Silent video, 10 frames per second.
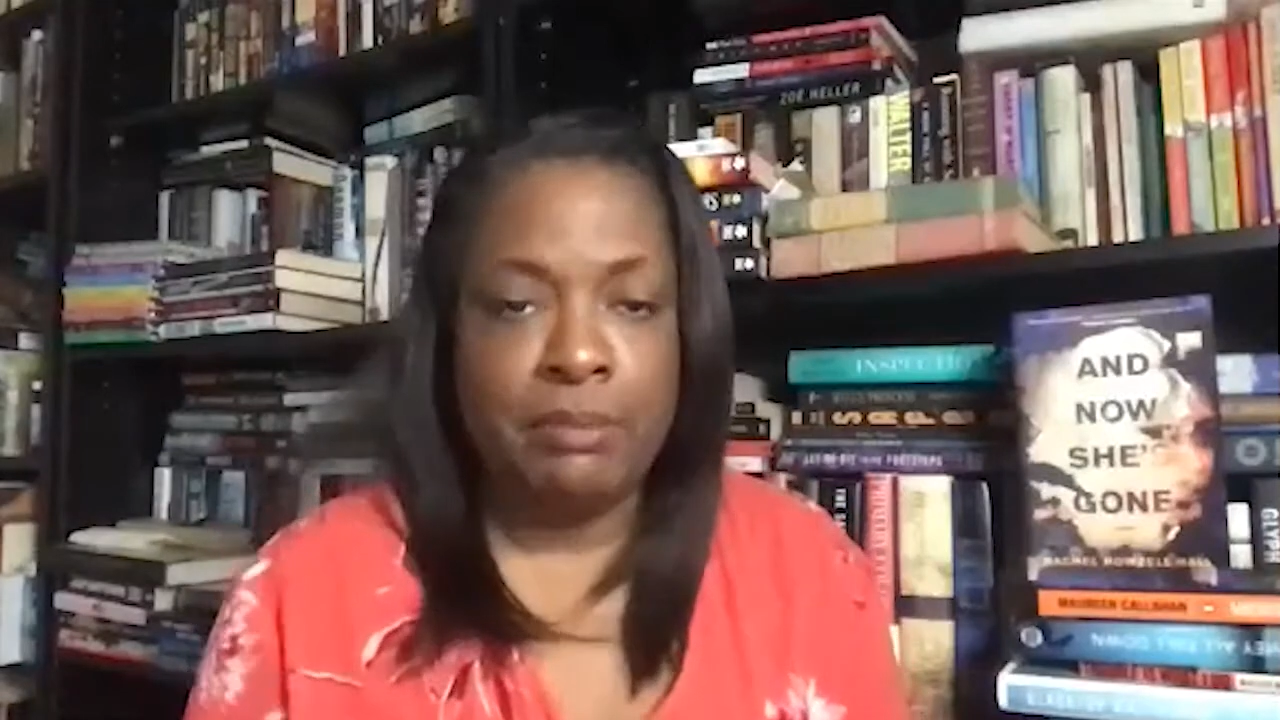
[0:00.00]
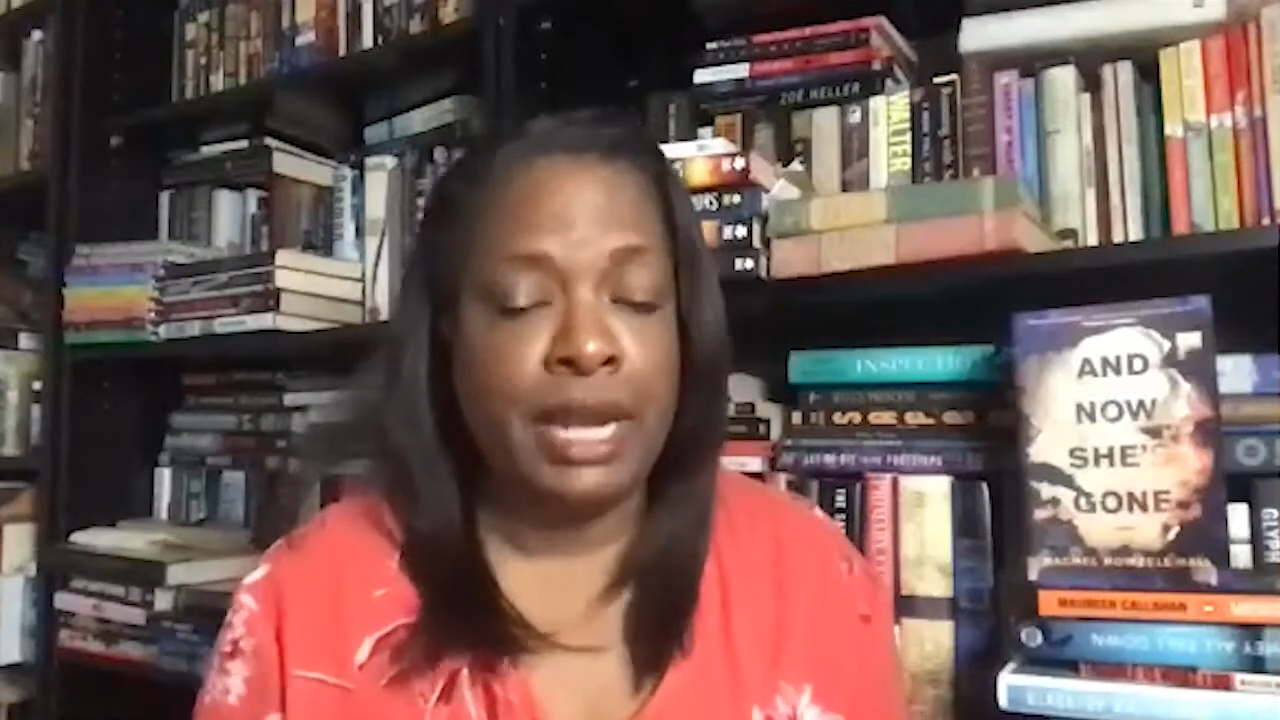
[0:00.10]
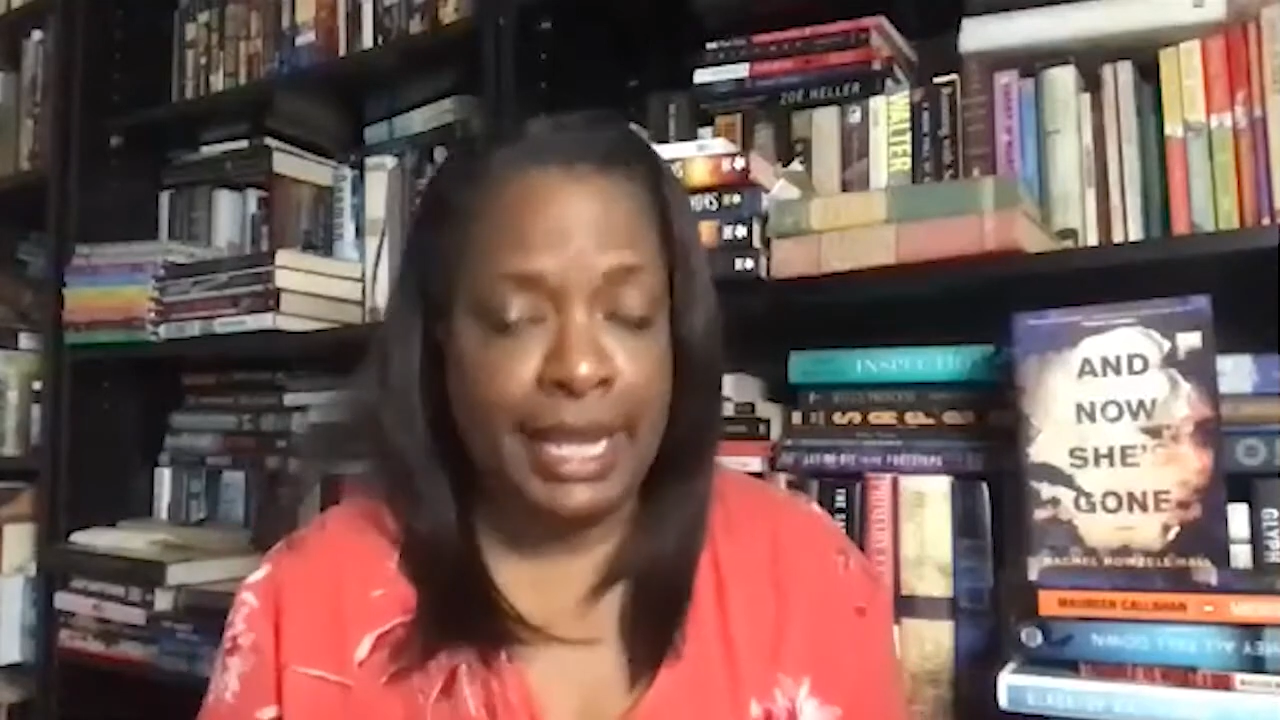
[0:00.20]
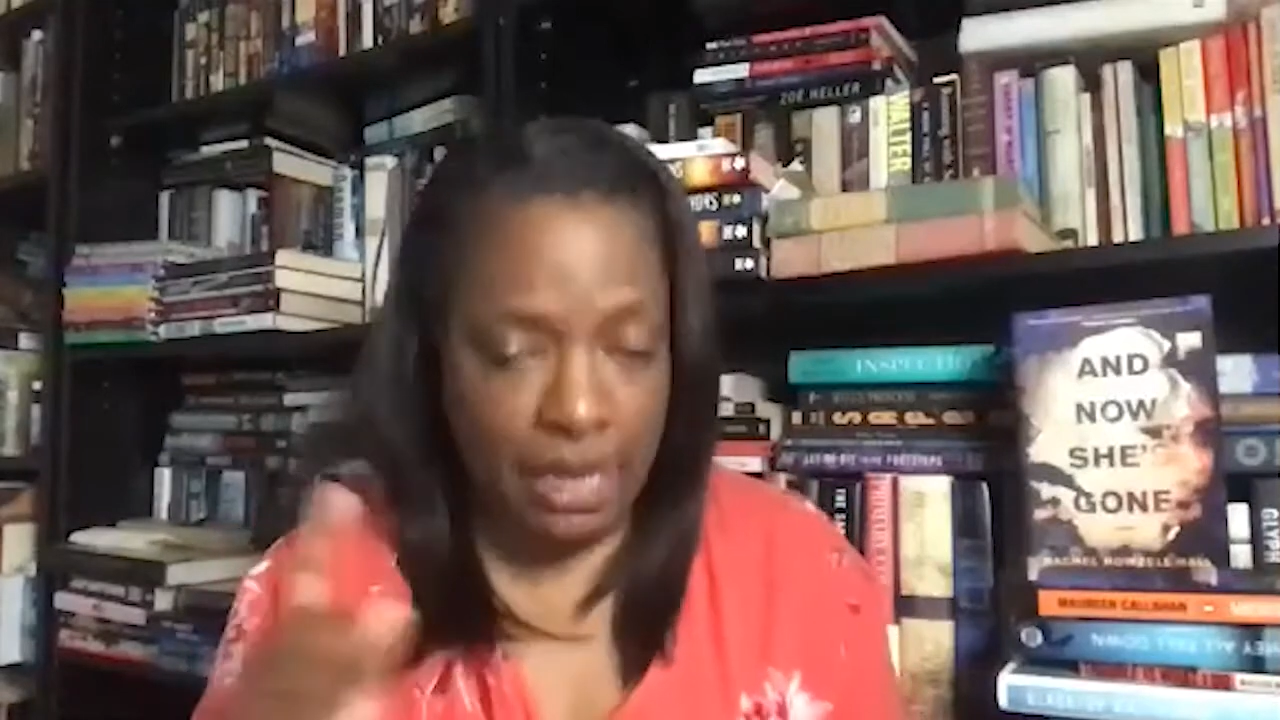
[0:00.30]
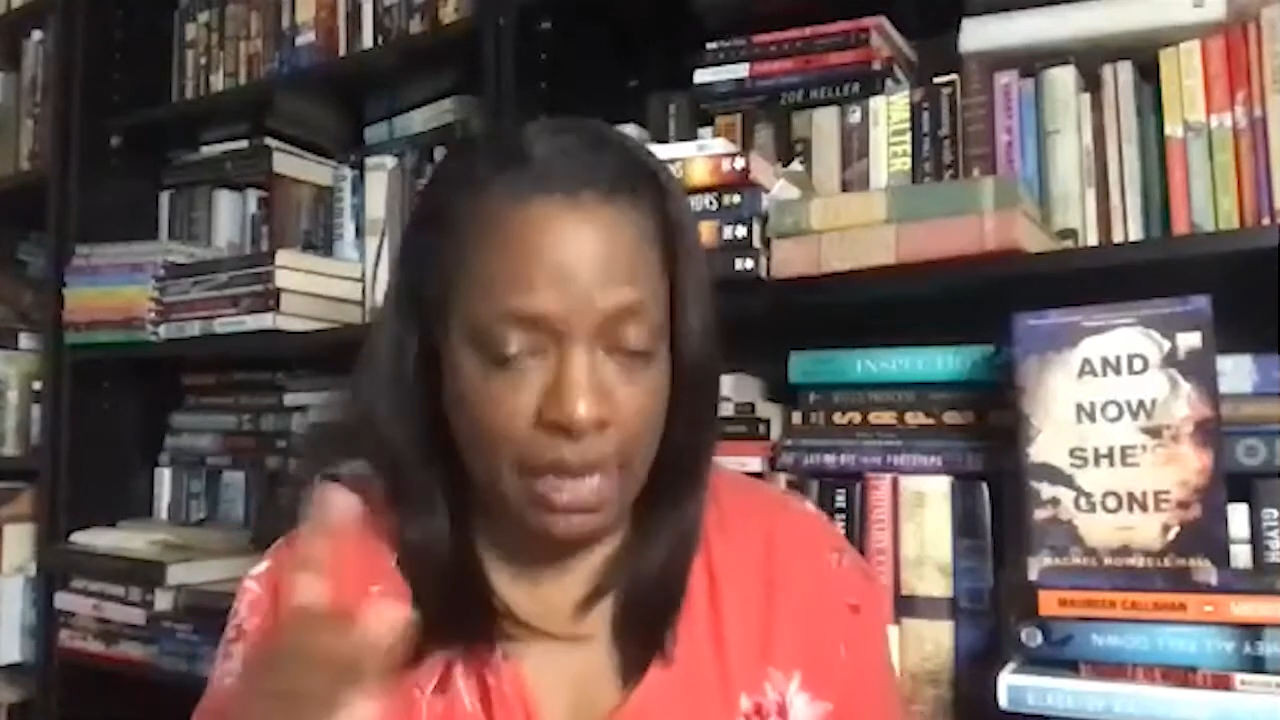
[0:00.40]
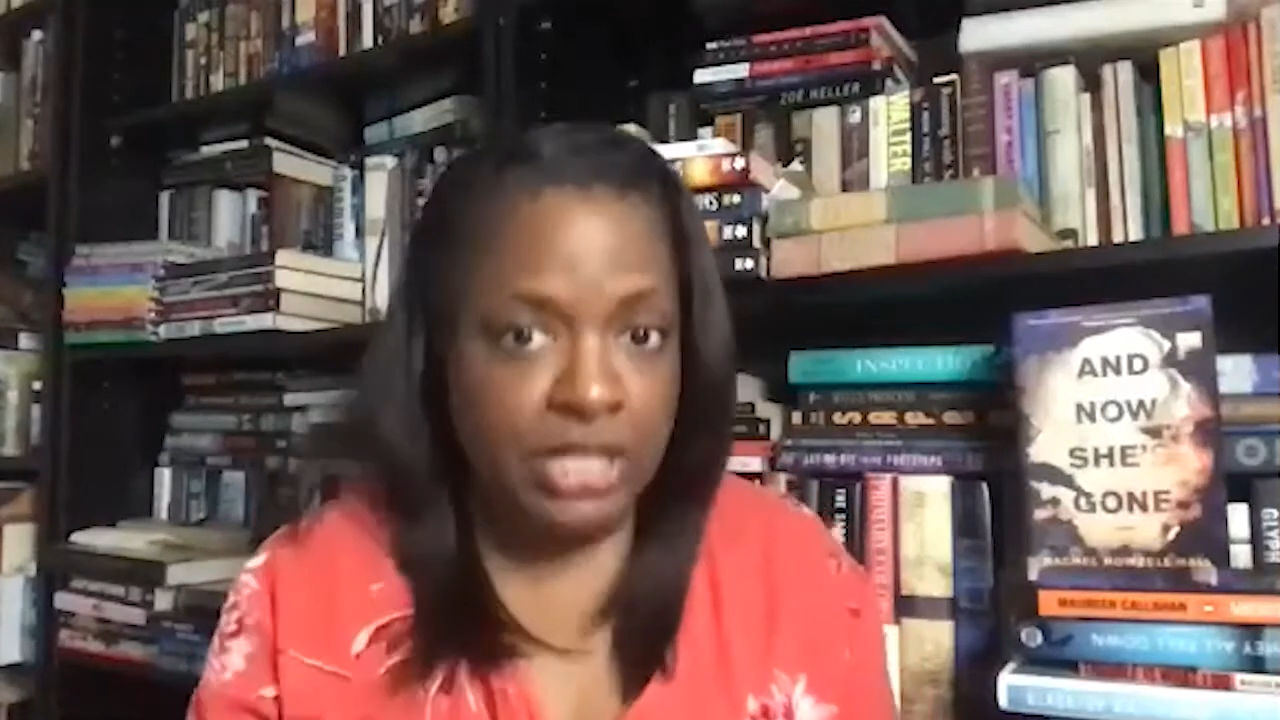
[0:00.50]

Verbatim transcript: but I am